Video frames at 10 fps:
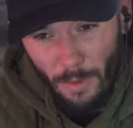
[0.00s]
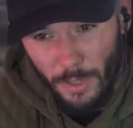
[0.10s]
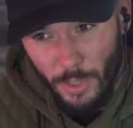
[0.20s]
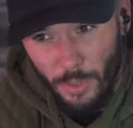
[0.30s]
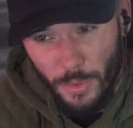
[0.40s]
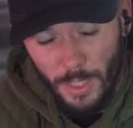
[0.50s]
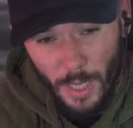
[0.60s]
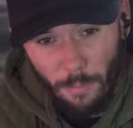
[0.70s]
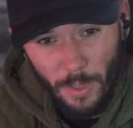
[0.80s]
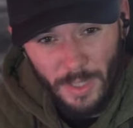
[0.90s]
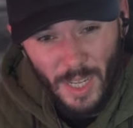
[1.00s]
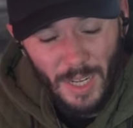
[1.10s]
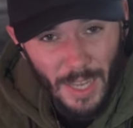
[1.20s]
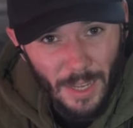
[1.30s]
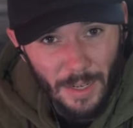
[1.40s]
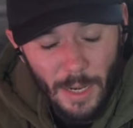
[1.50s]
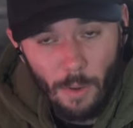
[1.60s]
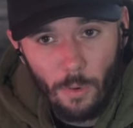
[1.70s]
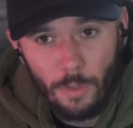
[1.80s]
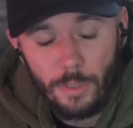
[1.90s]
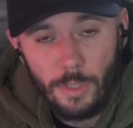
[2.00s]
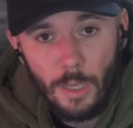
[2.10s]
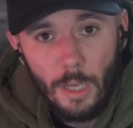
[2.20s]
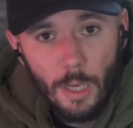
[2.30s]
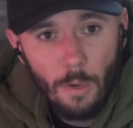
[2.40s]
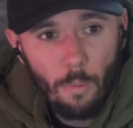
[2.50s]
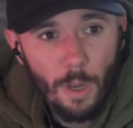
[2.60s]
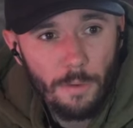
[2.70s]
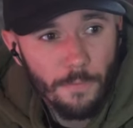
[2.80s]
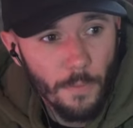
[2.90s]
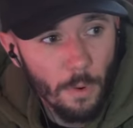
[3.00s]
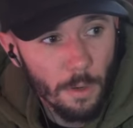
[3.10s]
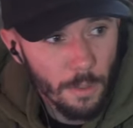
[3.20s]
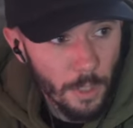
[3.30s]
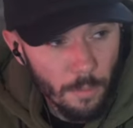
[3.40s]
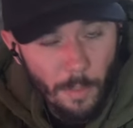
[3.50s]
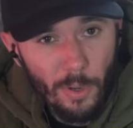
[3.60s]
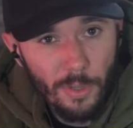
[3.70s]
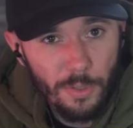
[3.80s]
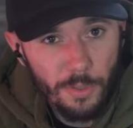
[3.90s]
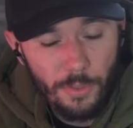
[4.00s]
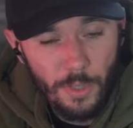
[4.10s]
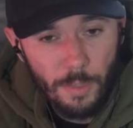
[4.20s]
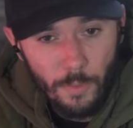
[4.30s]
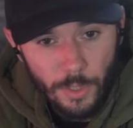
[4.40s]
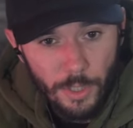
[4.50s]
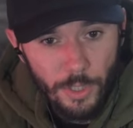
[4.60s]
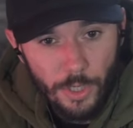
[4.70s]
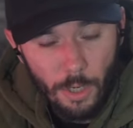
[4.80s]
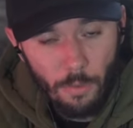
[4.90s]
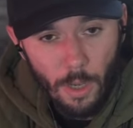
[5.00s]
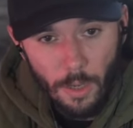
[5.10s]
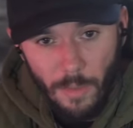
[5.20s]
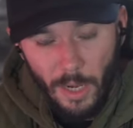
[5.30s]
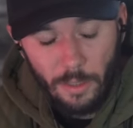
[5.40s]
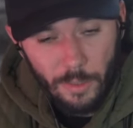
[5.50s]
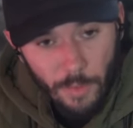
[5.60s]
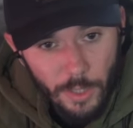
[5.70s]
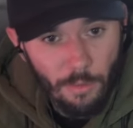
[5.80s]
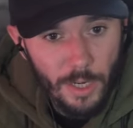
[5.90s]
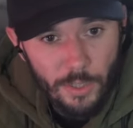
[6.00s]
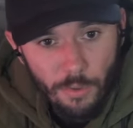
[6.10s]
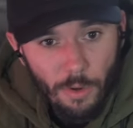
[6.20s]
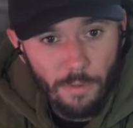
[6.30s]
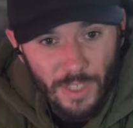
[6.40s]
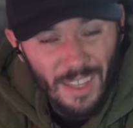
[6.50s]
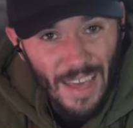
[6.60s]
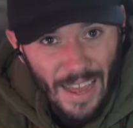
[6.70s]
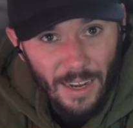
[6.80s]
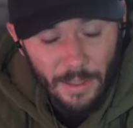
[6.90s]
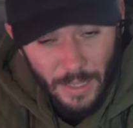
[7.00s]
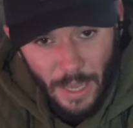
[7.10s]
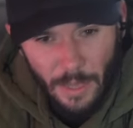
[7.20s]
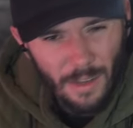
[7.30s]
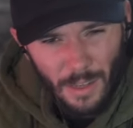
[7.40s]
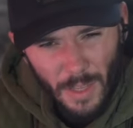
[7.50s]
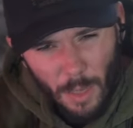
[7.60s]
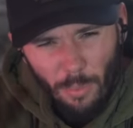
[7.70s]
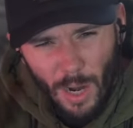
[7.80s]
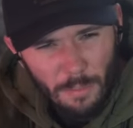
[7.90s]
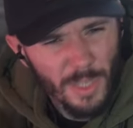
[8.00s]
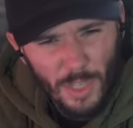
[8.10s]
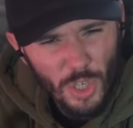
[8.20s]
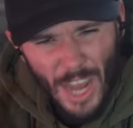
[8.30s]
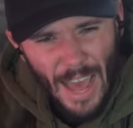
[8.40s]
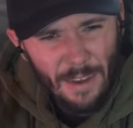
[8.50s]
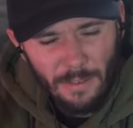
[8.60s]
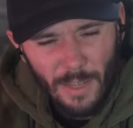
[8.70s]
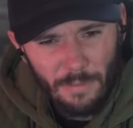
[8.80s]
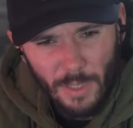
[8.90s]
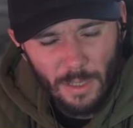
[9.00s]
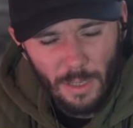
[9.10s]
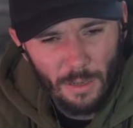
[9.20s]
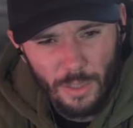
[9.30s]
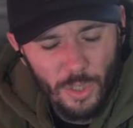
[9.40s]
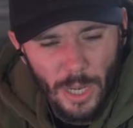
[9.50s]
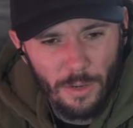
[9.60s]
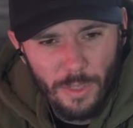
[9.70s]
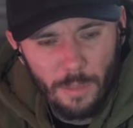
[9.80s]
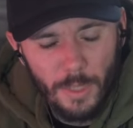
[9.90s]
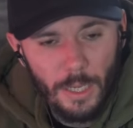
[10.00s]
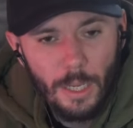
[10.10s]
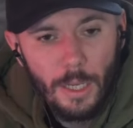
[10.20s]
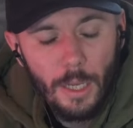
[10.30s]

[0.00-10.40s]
I run two separate dedicated networks. One for, you know, my personal stream, which this show will automatically redirect you over to that at the end. I think it prompts the chat, and you have to click on the chat or something.